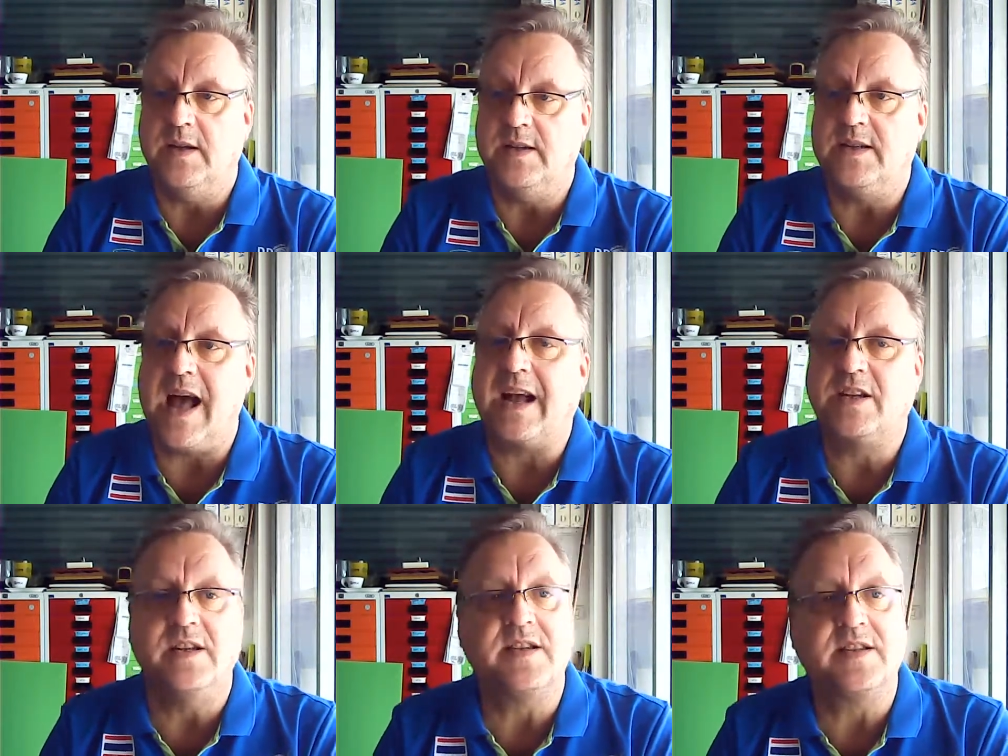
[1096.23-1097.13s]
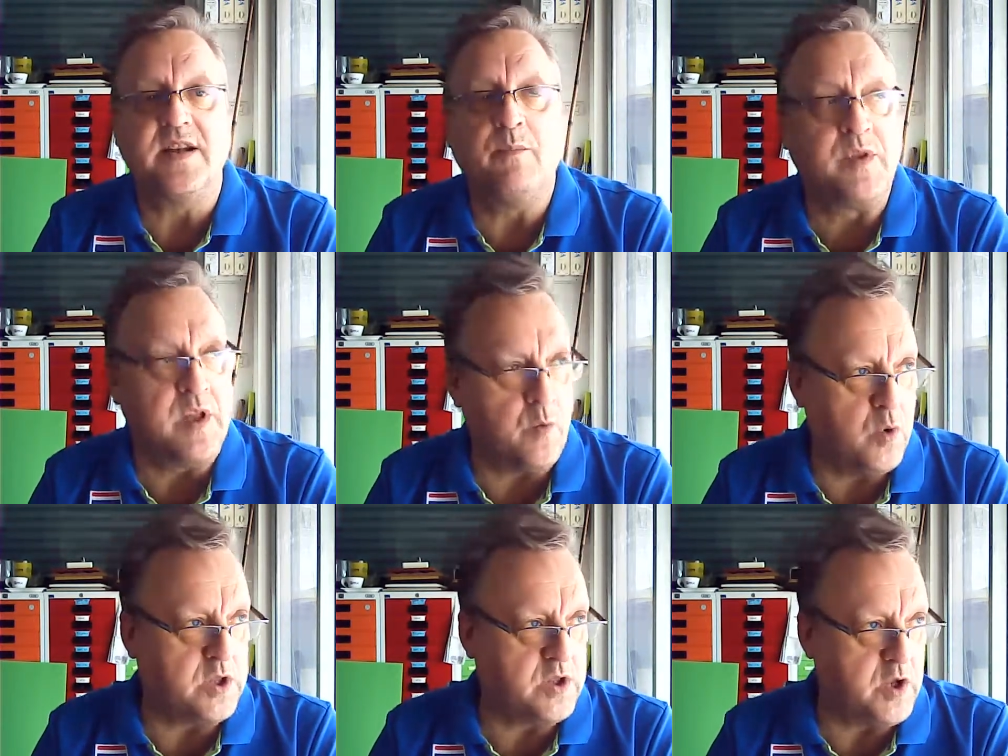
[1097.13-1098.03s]
is actually something
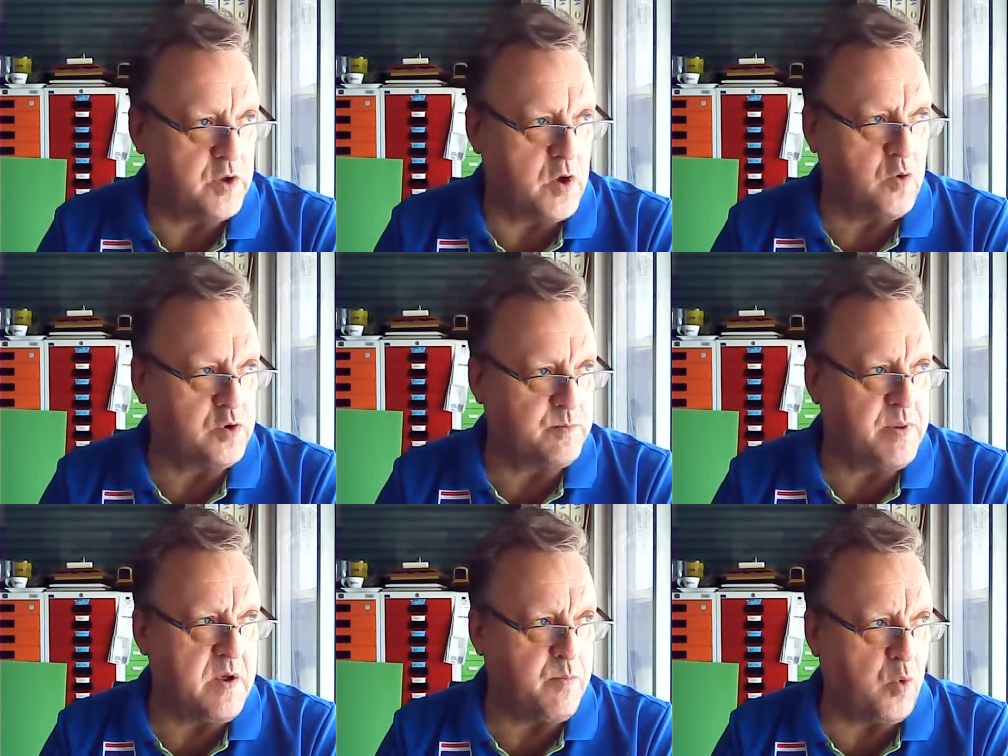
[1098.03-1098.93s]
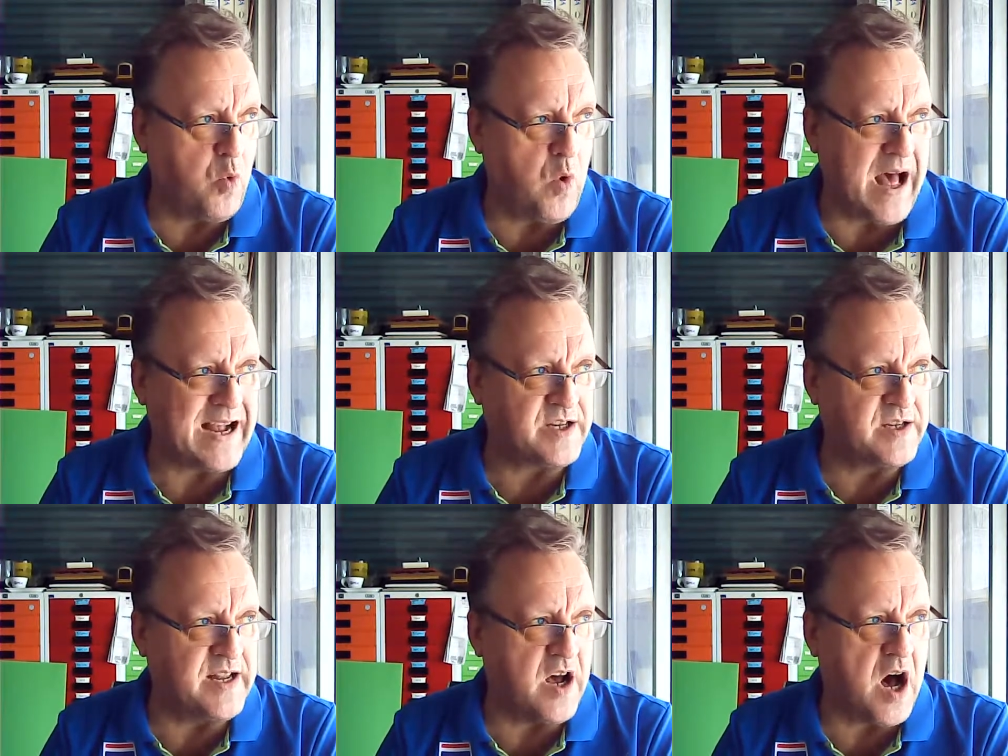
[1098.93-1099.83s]
what those people who
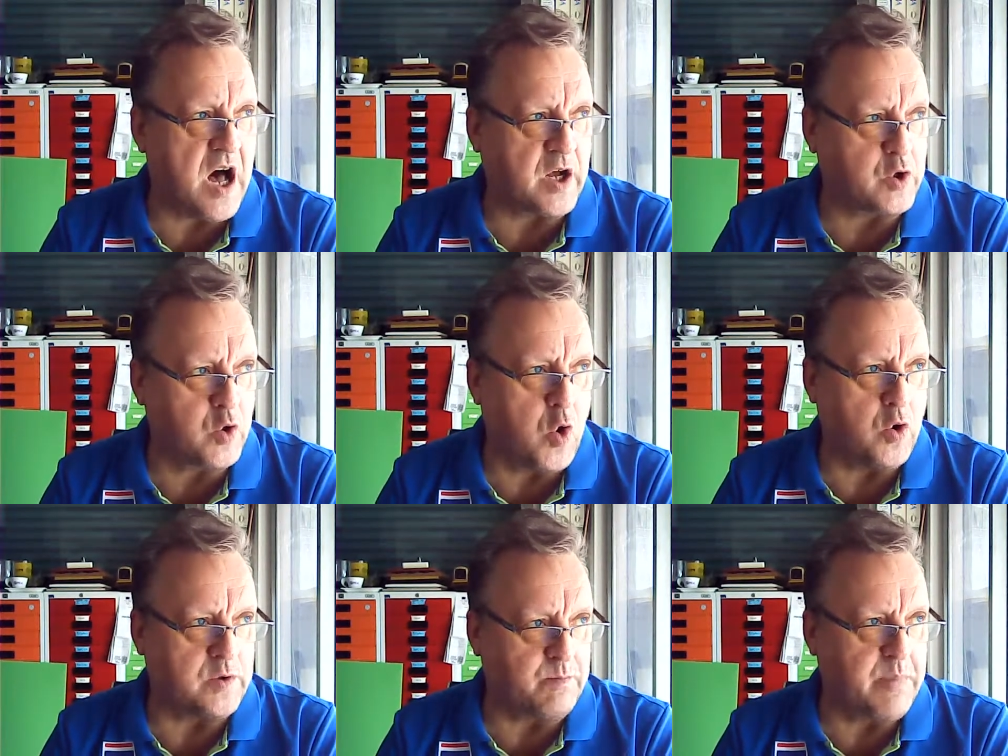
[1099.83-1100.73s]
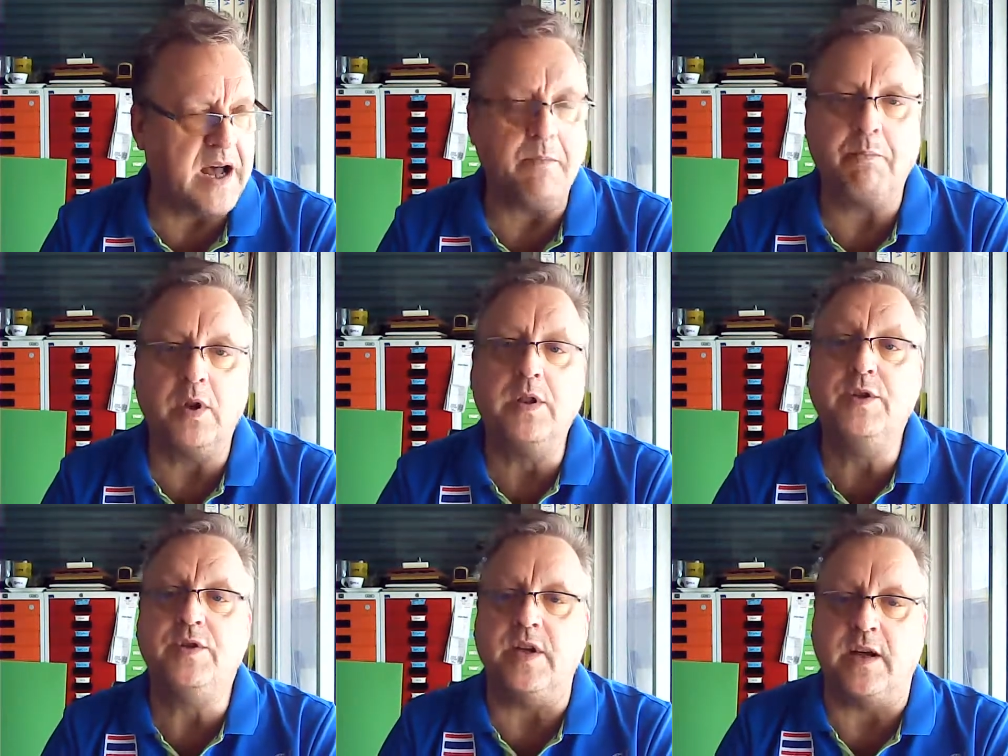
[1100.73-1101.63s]
actually are caught by
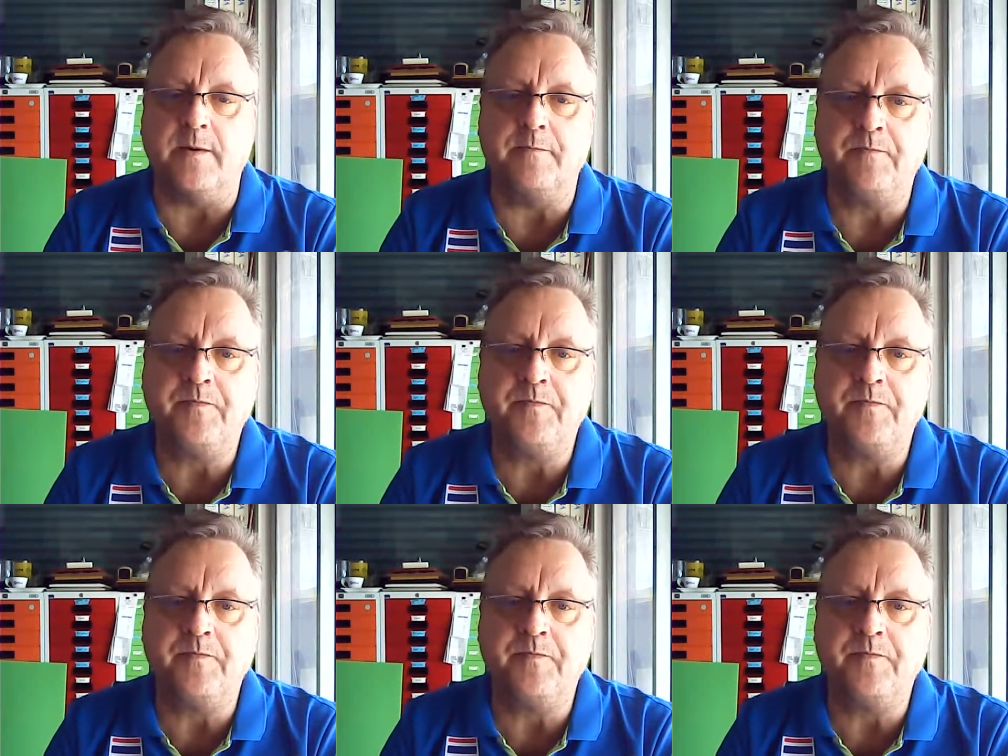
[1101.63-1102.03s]
polluting